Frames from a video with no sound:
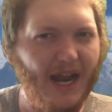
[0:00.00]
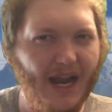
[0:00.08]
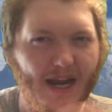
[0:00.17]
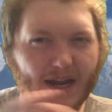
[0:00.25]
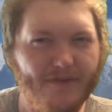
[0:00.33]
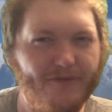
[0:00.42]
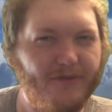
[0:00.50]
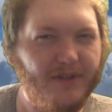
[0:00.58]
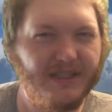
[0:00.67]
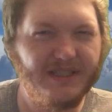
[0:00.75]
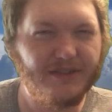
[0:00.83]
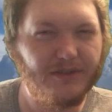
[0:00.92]

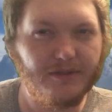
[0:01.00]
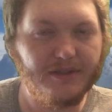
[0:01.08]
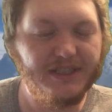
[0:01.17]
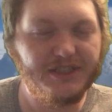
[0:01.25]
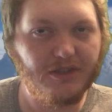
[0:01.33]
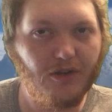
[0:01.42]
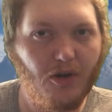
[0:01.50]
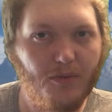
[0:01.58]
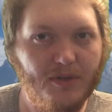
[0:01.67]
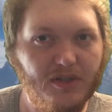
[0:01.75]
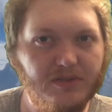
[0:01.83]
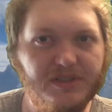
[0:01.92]
every single creature
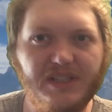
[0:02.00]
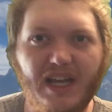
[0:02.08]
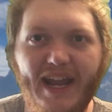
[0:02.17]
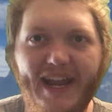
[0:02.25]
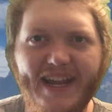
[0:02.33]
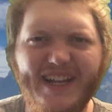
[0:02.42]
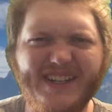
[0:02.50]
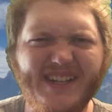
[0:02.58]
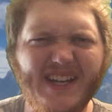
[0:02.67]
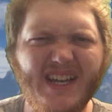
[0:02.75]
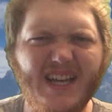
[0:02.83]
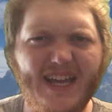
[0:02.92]
almost, and
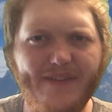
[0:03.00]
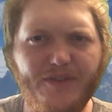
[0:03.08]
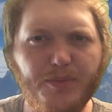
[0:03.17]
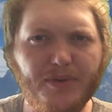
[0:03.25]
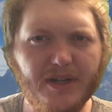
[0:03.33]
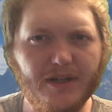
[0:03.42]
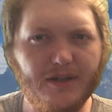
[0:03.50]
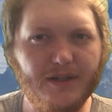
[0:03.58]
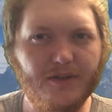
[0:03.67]
if you put a